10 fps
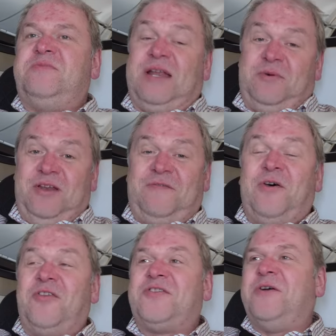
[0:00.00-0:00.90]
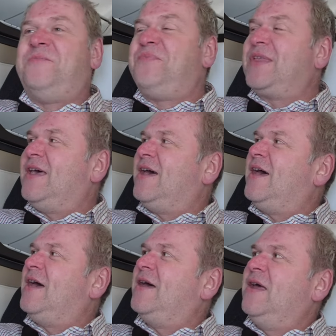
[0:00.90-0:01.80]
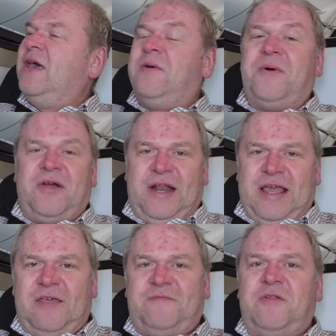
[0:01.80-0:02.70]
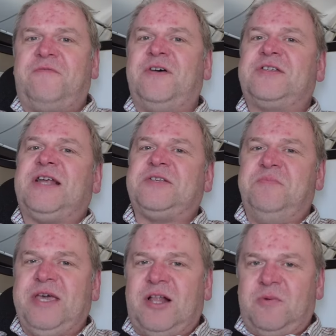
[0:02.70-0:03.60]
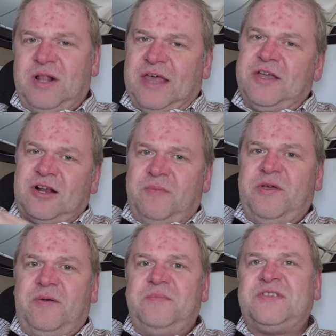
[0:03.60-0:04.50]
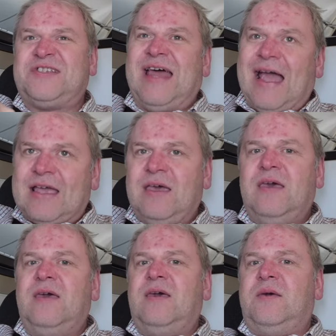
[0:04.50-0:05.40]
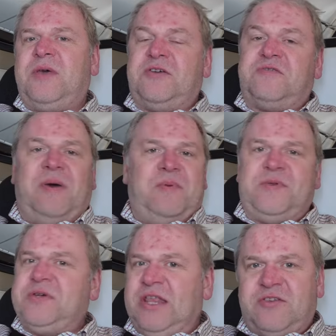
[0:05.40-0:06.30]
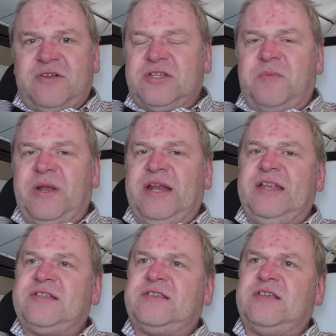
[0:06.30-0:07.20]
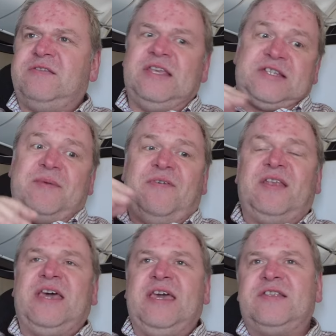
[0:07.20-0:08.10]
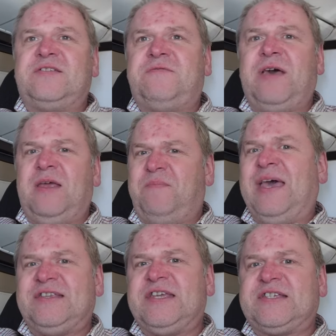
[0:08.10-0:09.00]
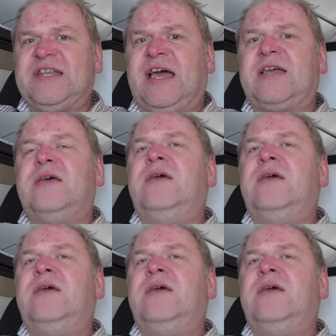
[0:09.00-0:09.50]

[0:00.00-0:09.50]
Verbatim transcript: Well, I wouldn't have thought so. Uh, we're not going to get the full first class meal. We'll get the Club Europe snack because remember, between Heathrow and Dublin, it's this time of the day, it's a fairly basic snack.